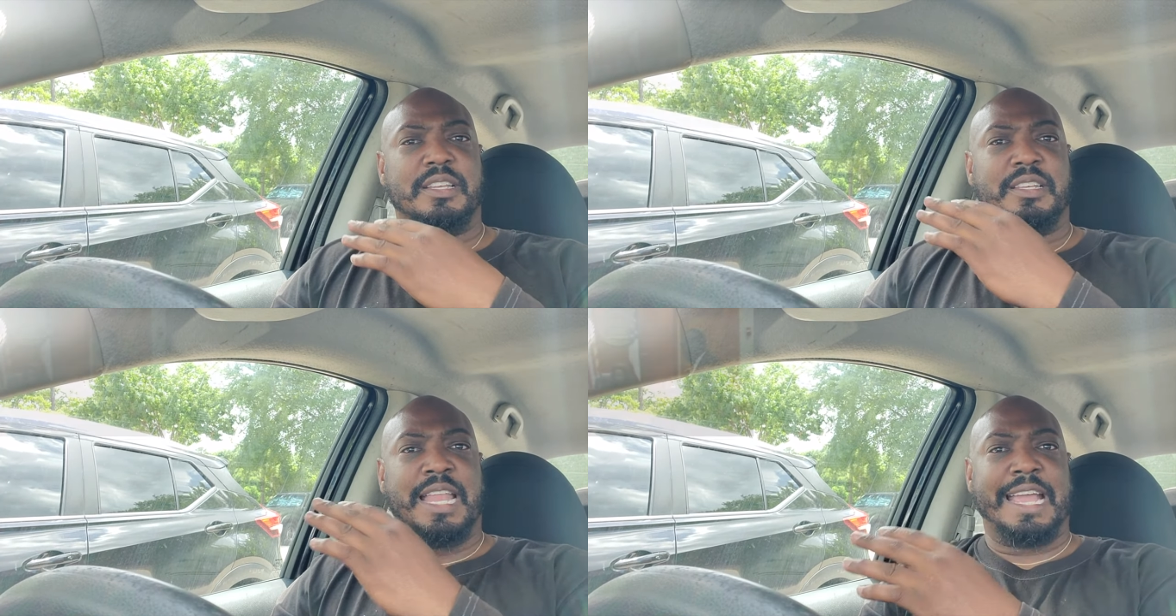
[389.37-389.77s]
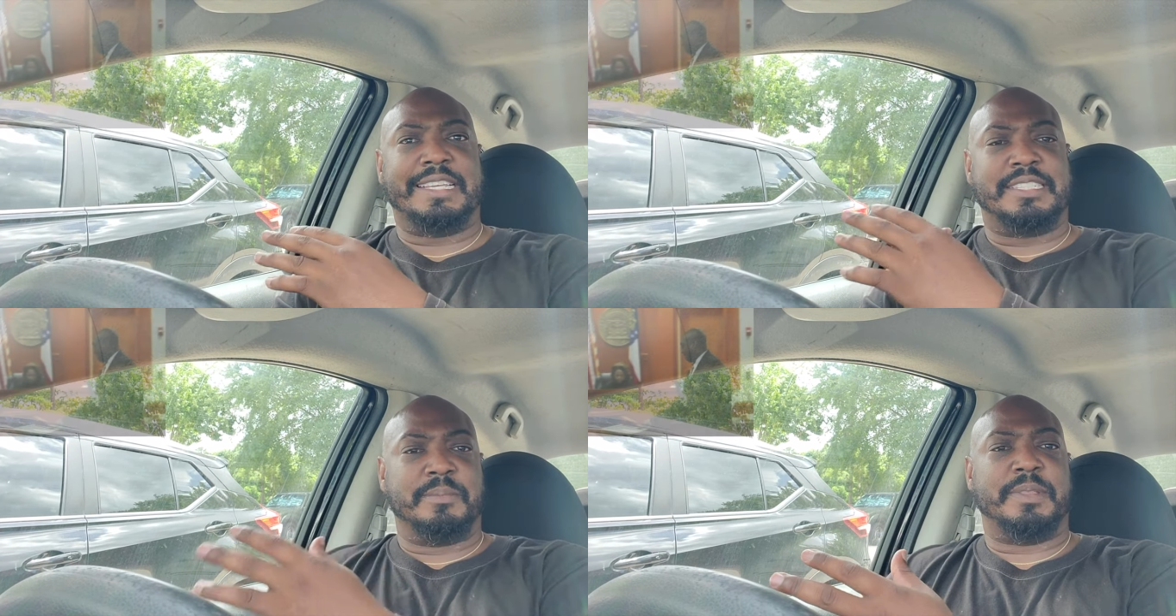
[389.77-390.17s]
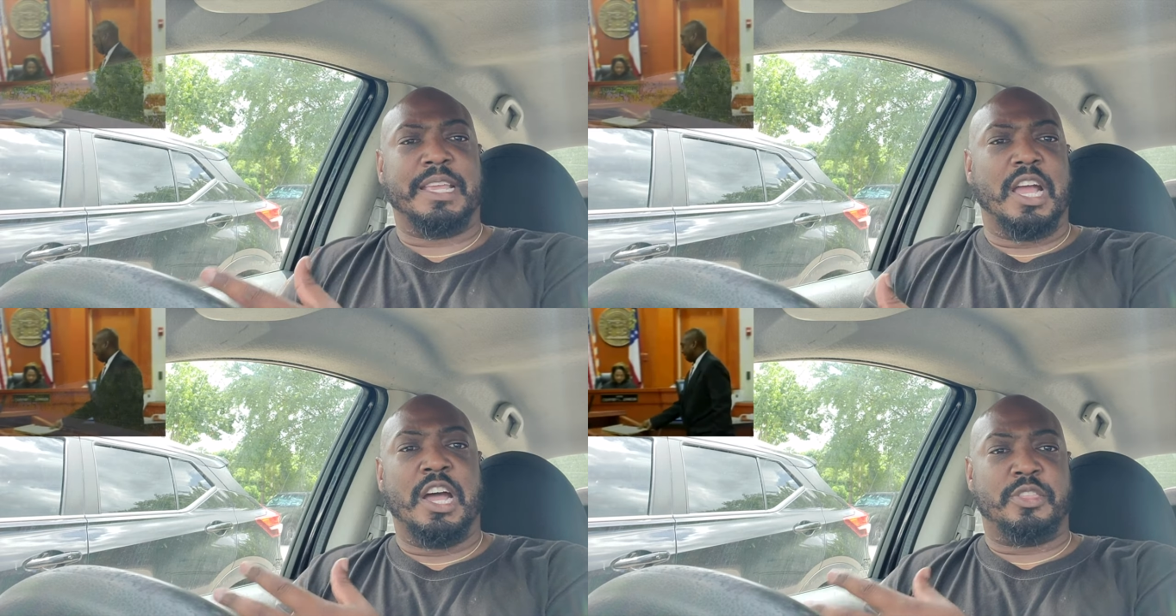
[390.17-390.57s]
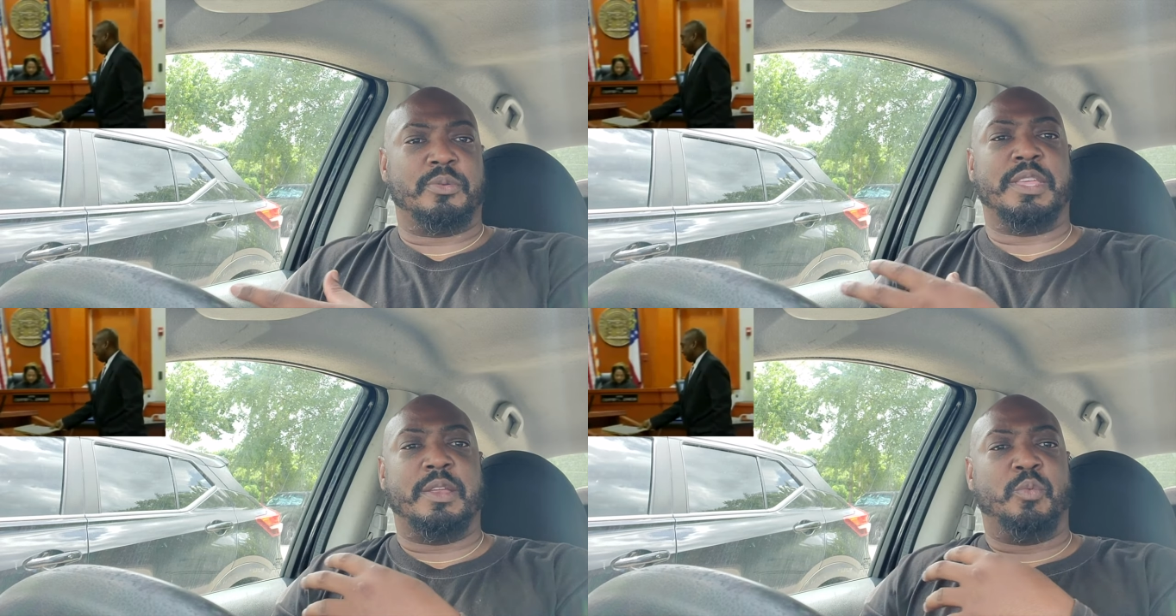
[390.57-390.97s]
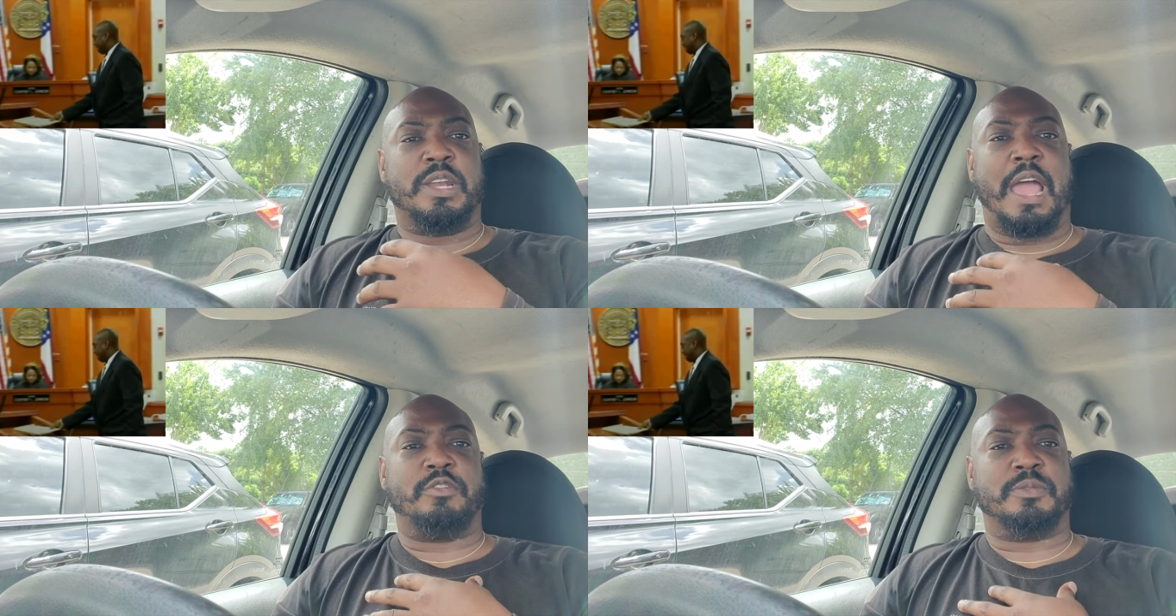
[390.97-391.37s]
like something other than
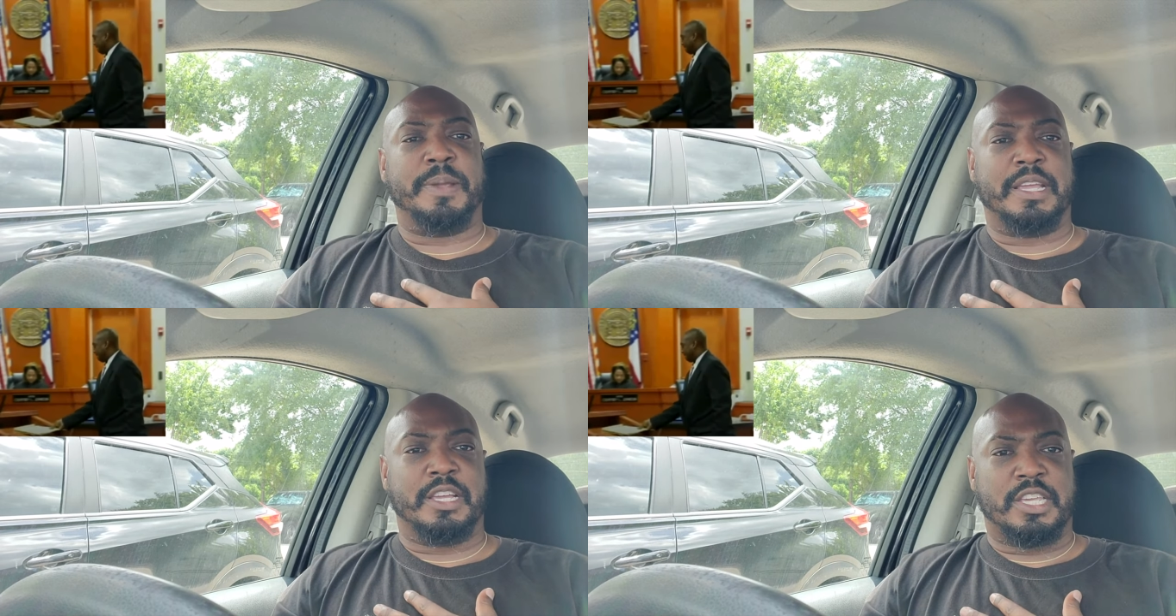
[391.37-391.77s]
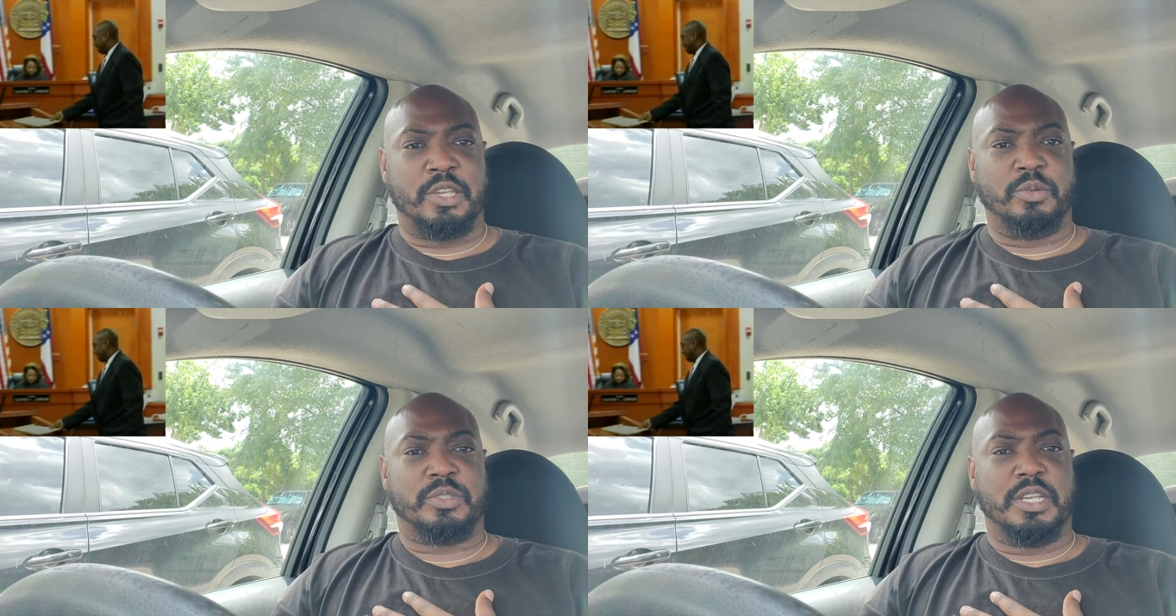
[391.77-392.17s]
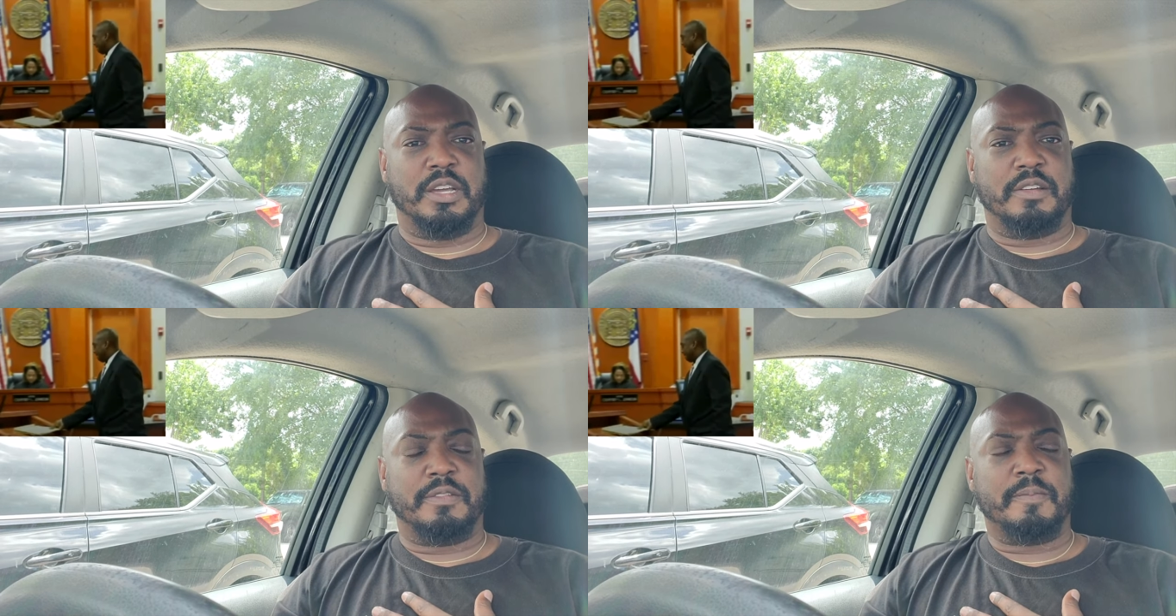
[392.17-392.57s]
what I was being accused of.